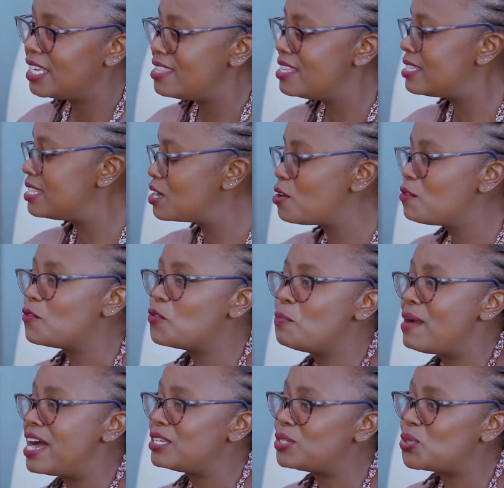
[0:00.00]
This thing of
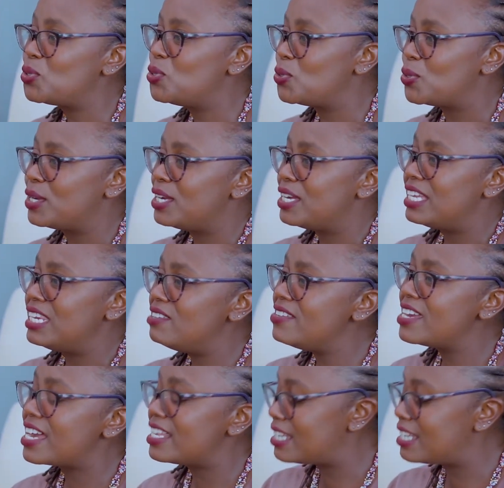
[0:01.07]
Ubuntu, living